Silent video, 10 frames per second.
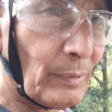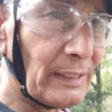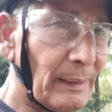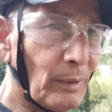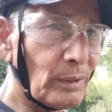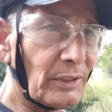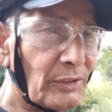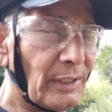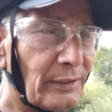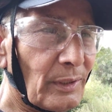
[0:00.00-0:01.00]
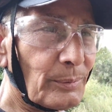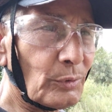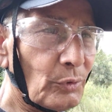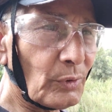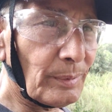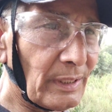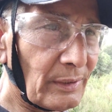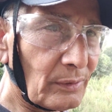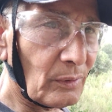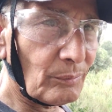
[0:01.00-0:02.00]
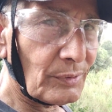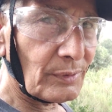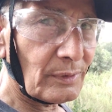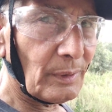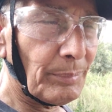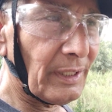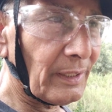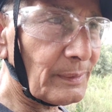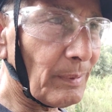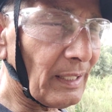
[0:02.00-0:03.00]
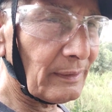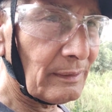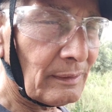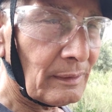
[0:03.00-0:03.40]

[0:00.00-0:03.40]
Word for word: But I have all the series of Suzuki GS Storm, the biggest bike,